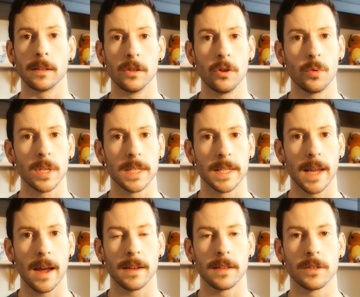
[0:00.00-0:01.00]
the newest
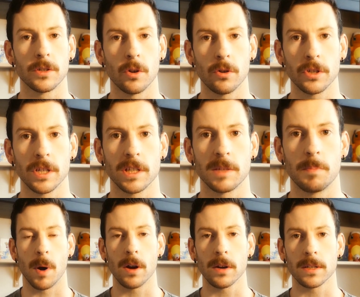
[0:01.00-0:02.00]
set Surging
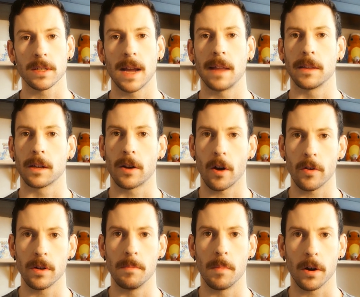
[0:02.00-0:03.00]
Sparks at the
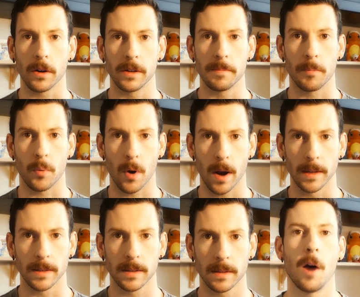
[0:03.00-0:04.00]
current market
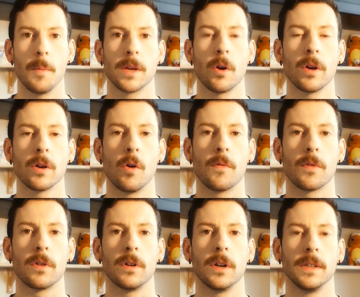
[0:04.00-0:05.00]
price. I'll be going
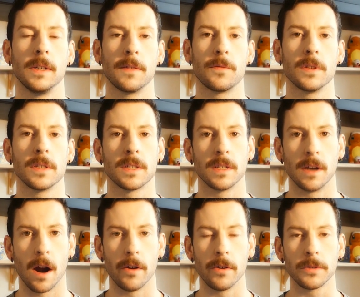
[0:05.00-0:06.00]
over different
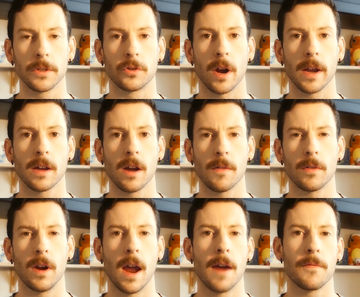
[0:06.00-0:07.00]
scenarios to try
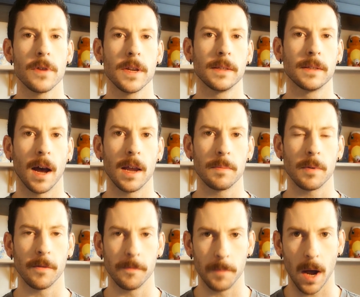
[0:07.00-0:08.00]
cover every type of